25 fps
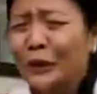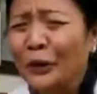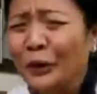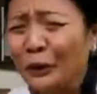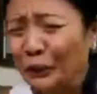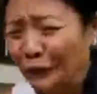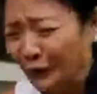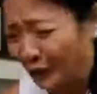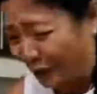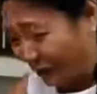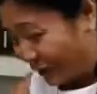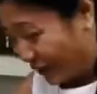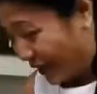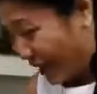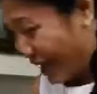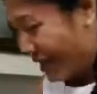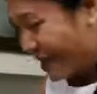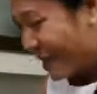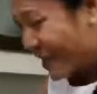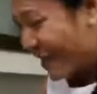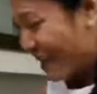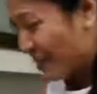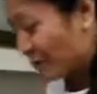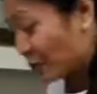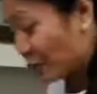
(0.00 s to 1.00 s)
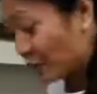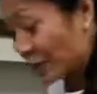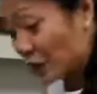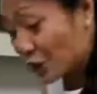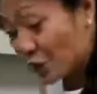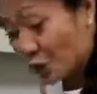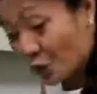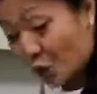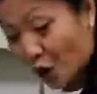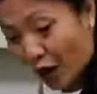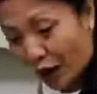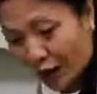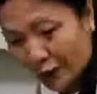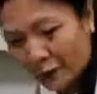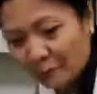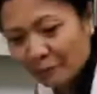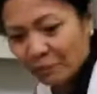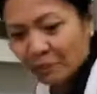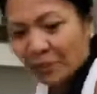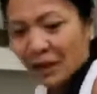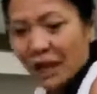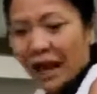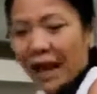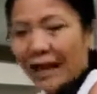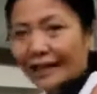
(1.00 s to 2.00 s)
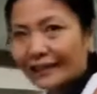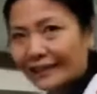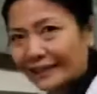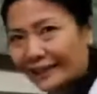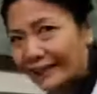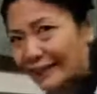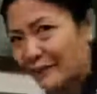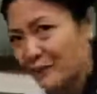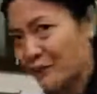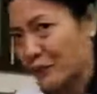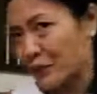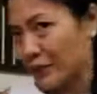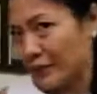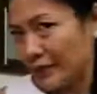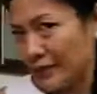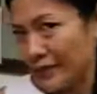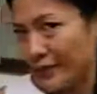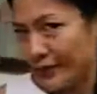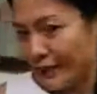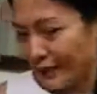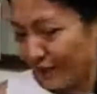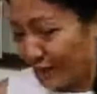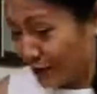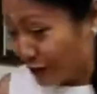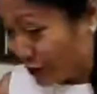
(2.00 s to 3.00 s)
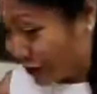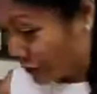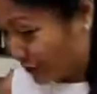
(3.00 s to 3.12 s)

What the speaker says: so good. I'm gonna try. I deliberately, if you